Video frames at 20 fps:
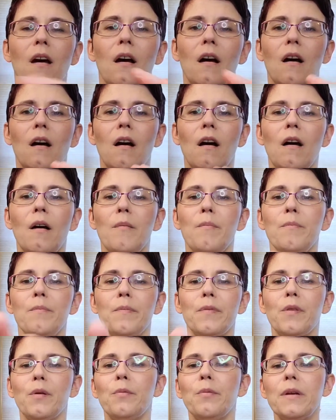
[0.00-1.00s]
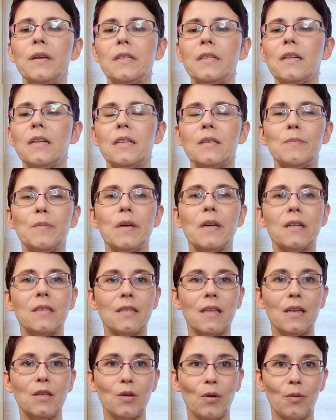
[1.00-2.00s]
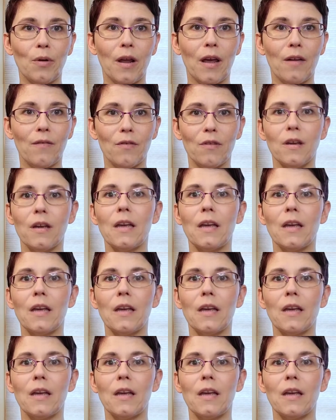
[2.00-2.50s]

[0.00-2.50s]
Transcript: The reason is because they don't have,